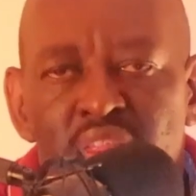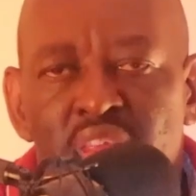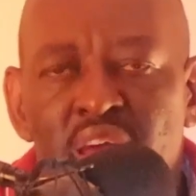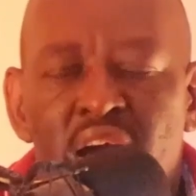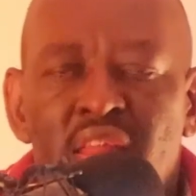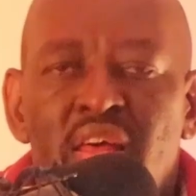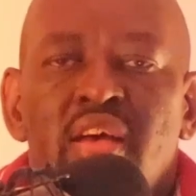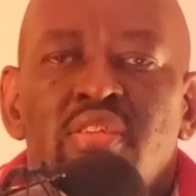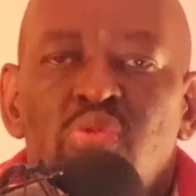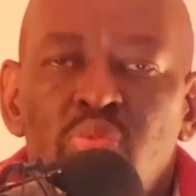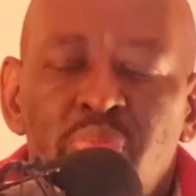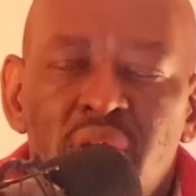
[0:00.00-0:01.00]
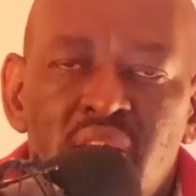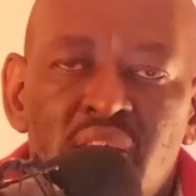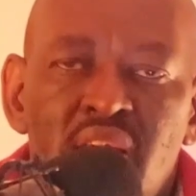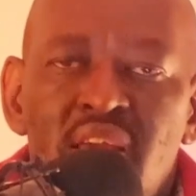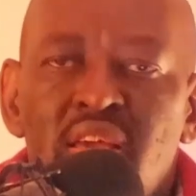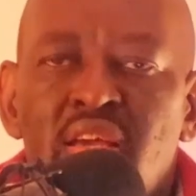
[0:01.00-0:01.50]
The others who may
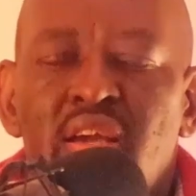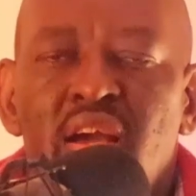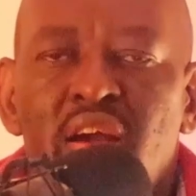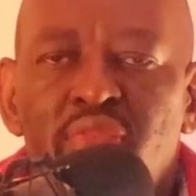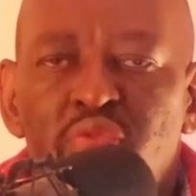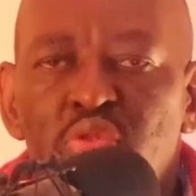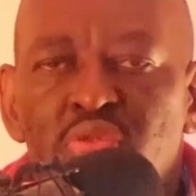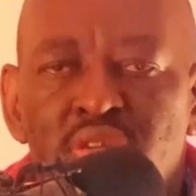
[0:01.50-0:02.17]
take a few